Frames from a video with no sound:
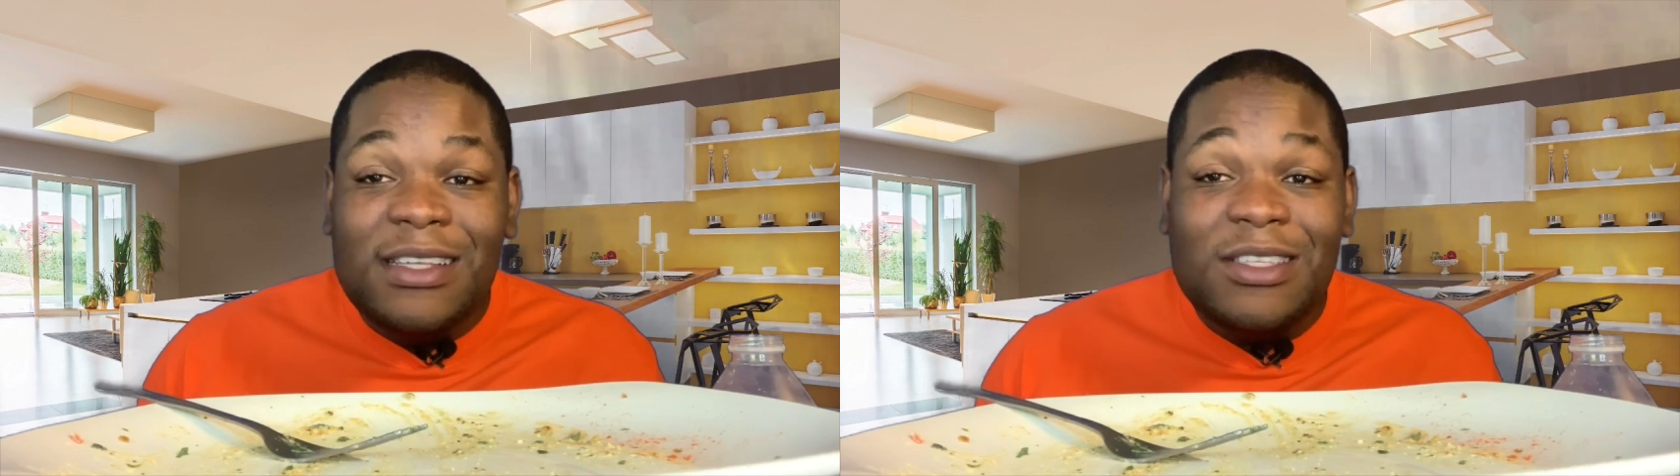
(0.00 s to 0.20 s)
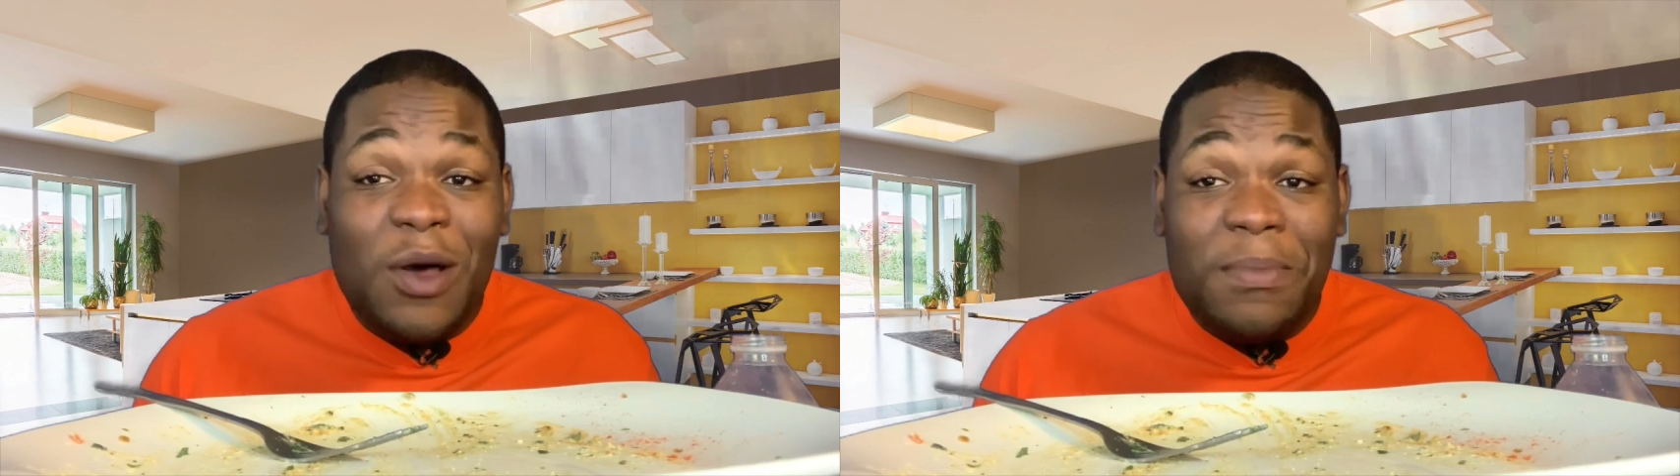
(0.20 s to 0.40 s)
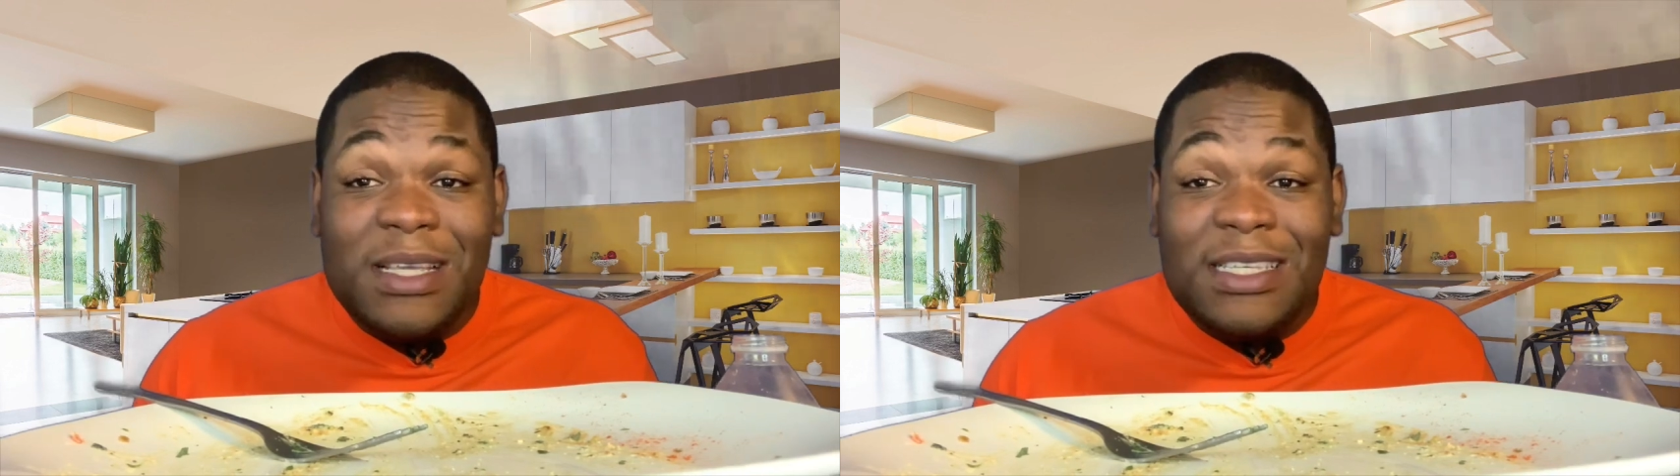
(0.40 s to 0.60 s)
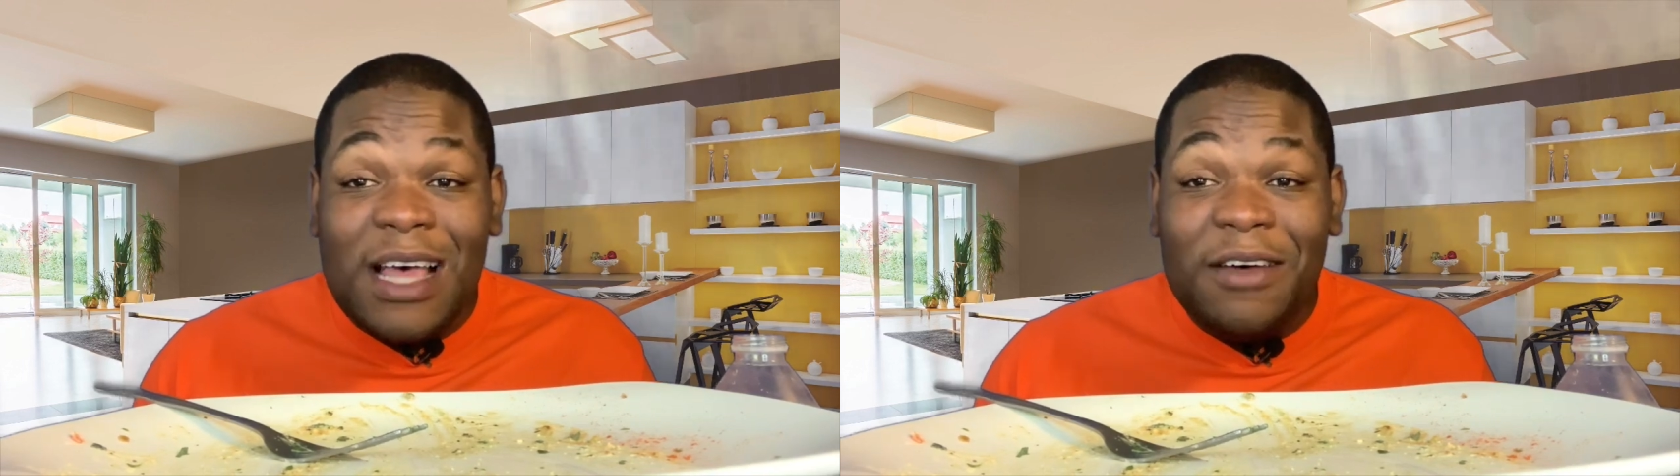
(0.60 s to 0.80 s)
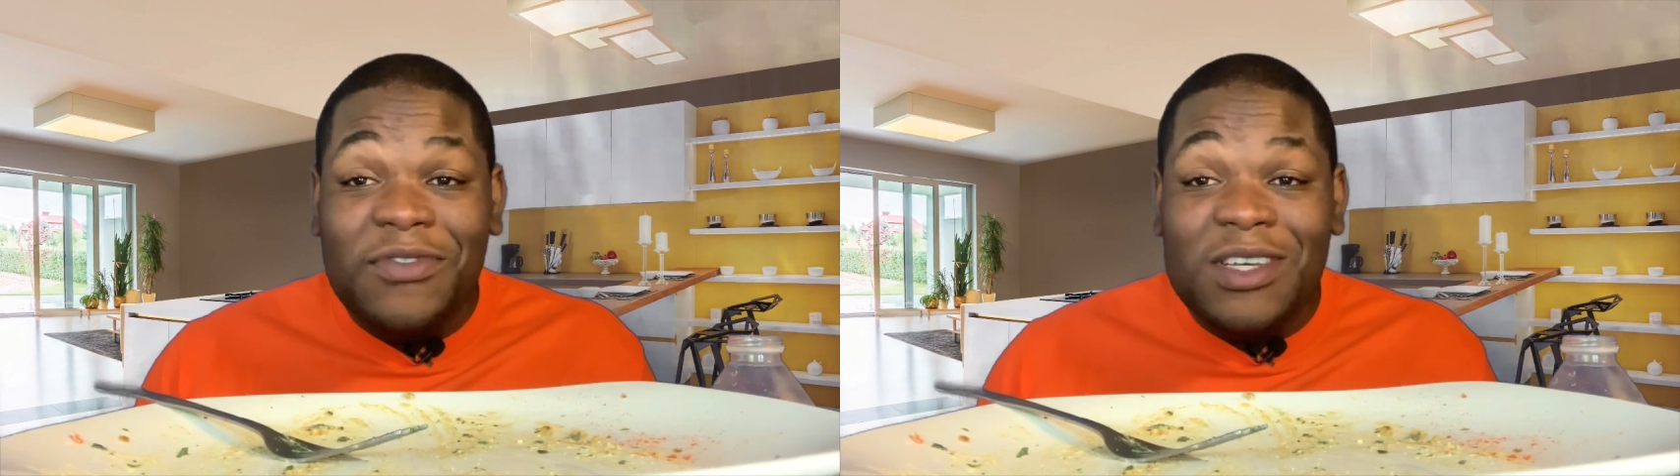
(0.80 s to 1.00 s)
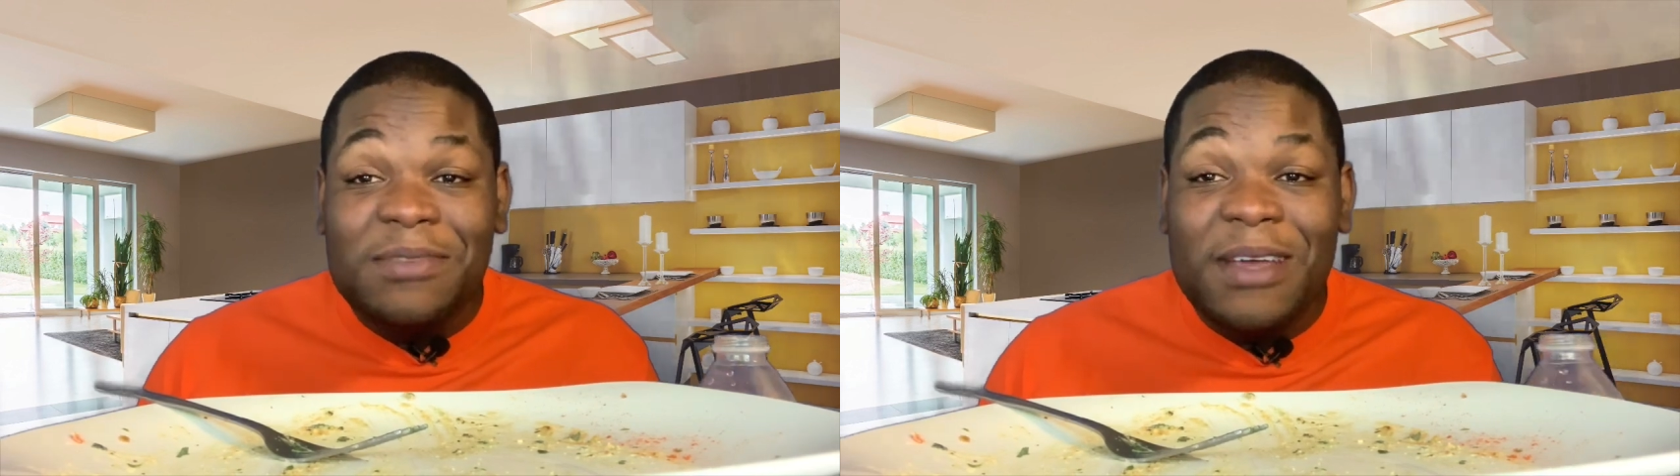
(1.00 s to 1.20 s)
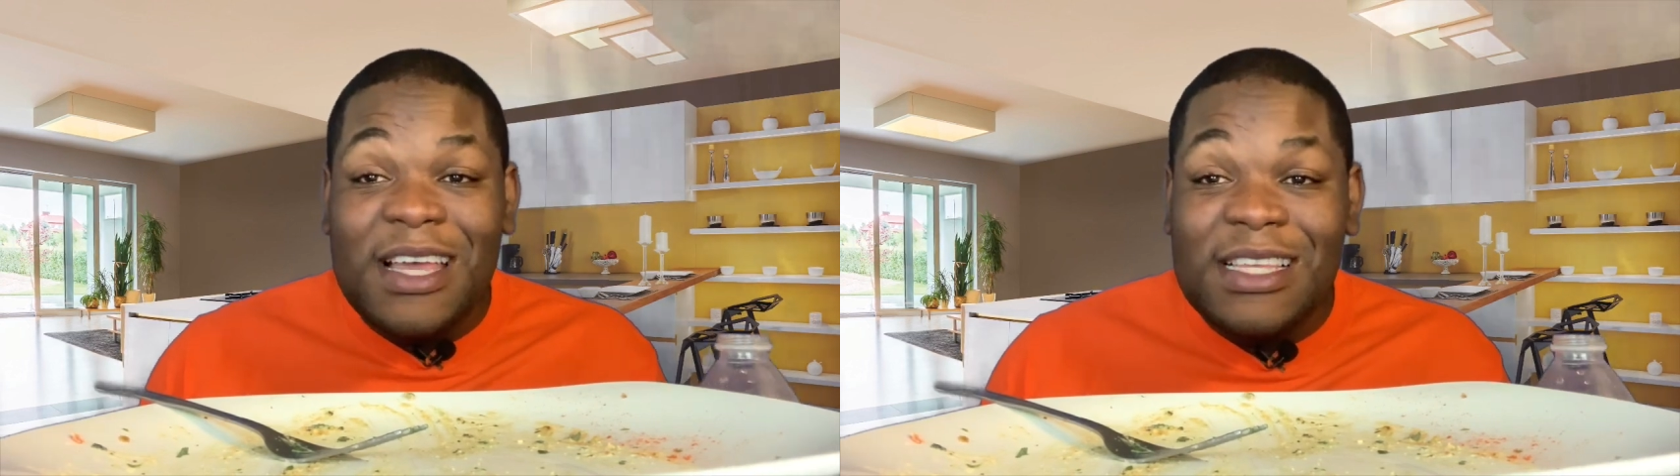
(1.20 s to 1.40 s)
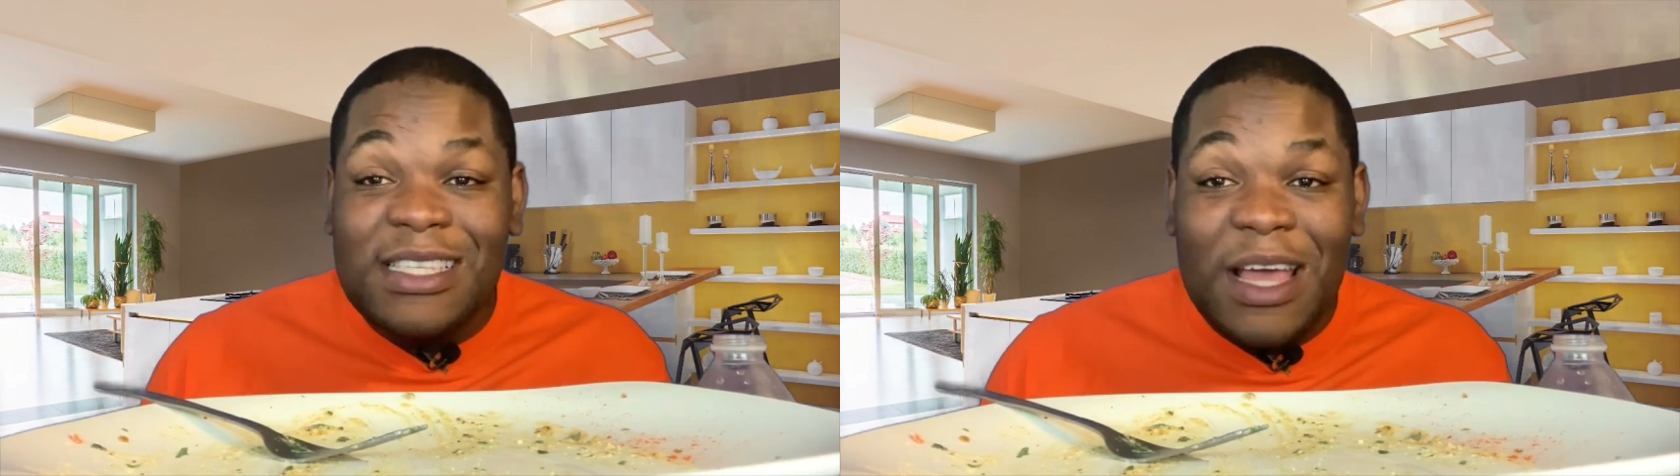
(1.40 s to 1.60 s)
Don't be selfish
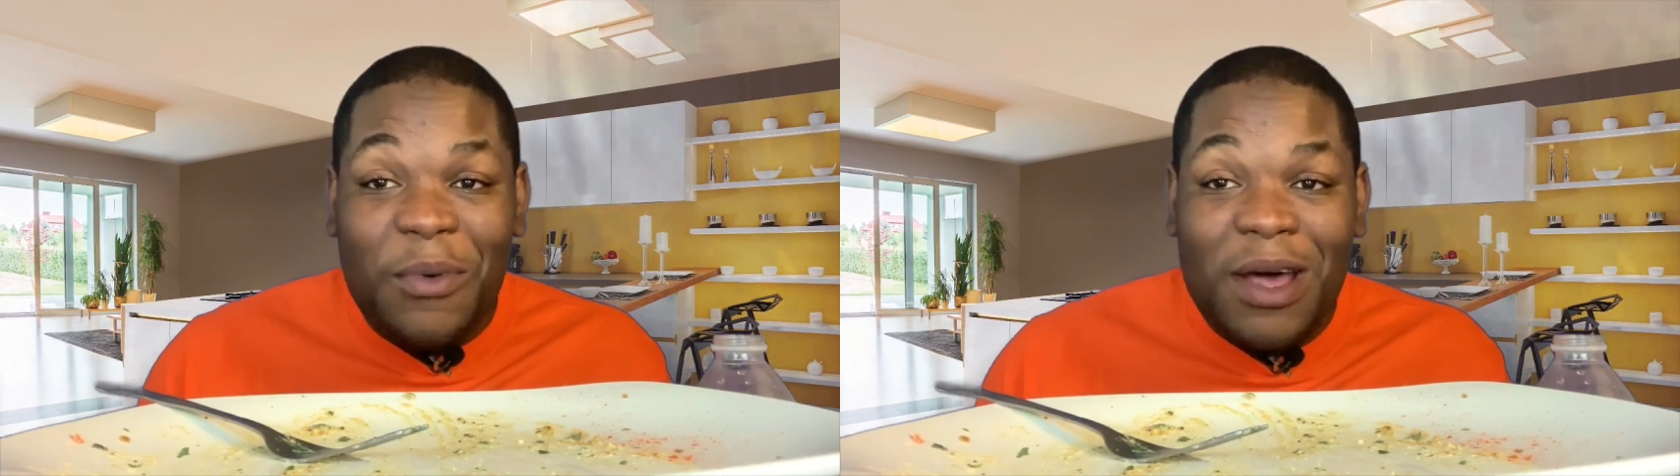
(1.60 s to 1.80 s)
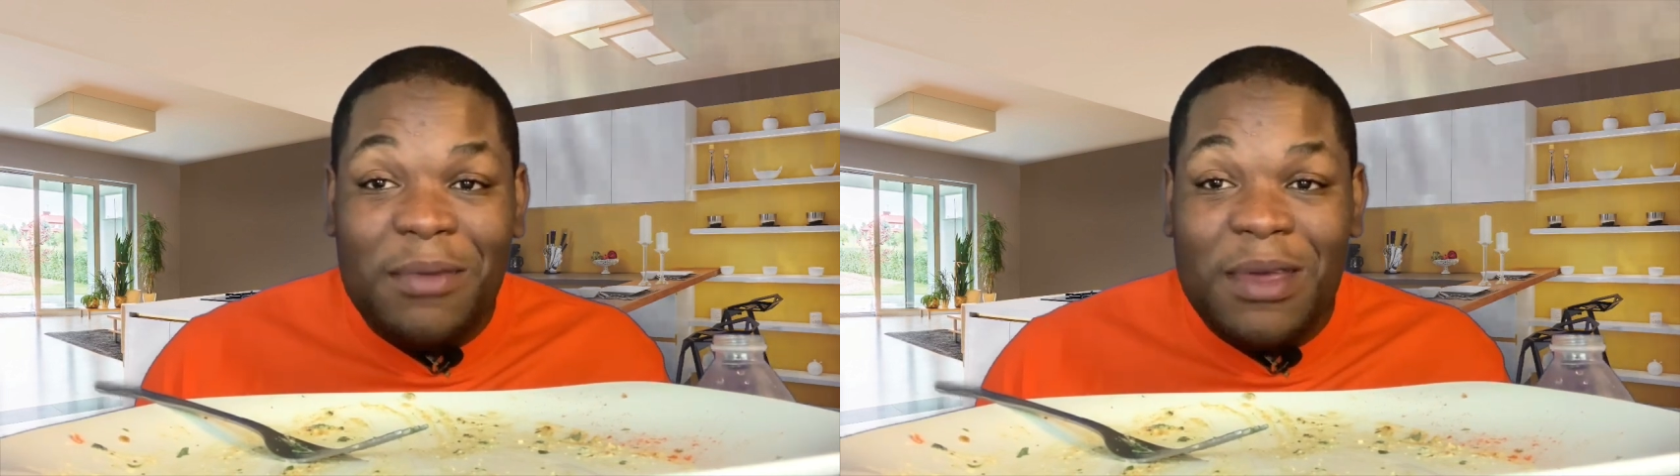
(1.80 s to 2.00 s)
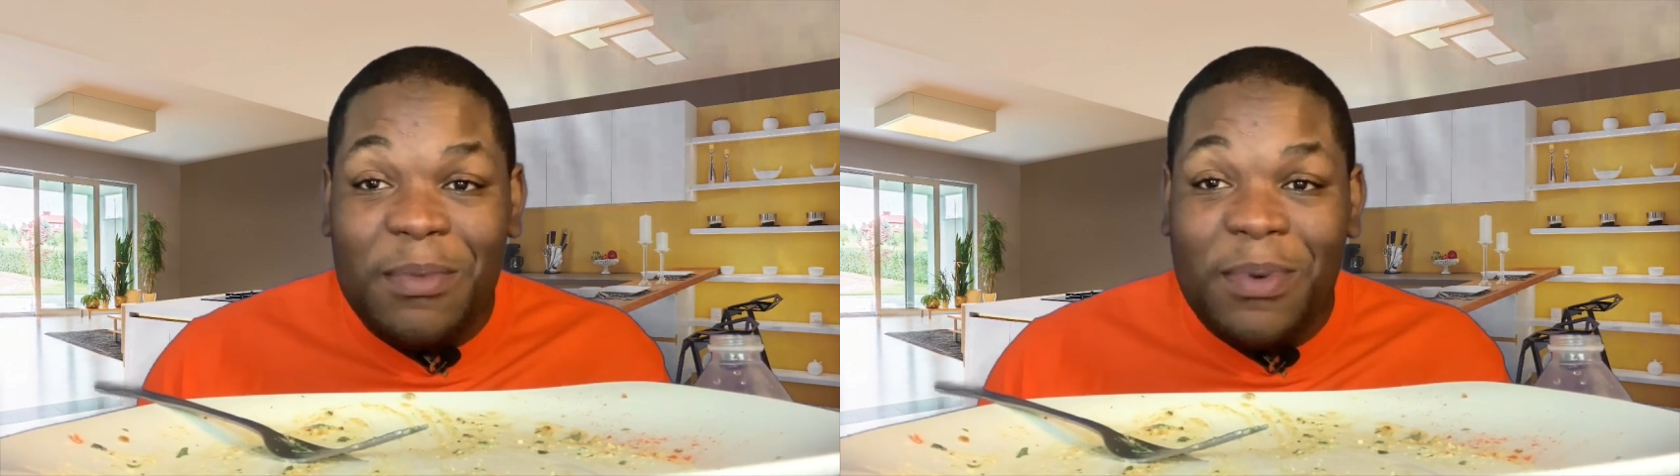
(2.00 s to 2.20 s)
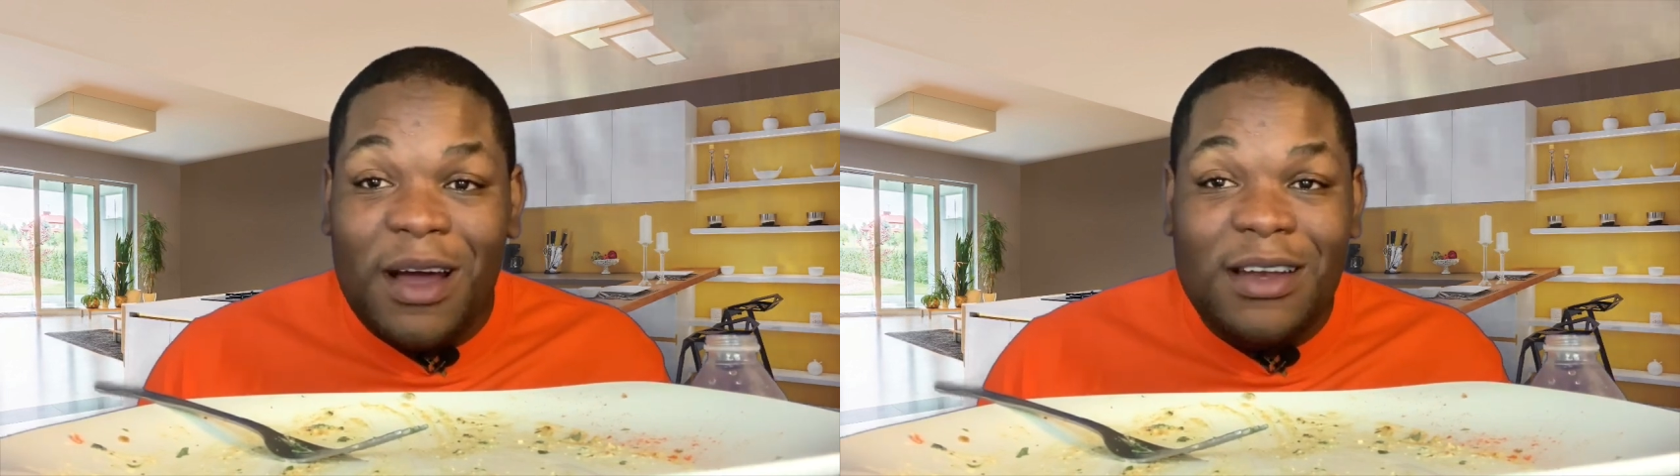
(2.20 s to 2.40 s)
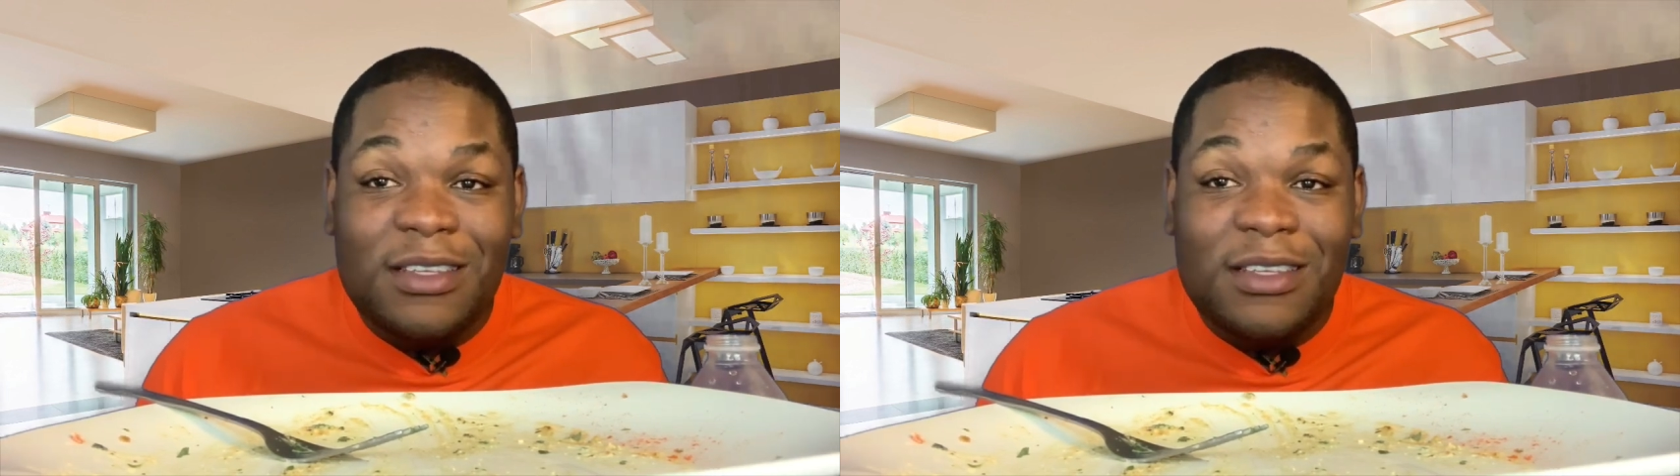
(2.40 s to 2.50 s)
because they want to be a part of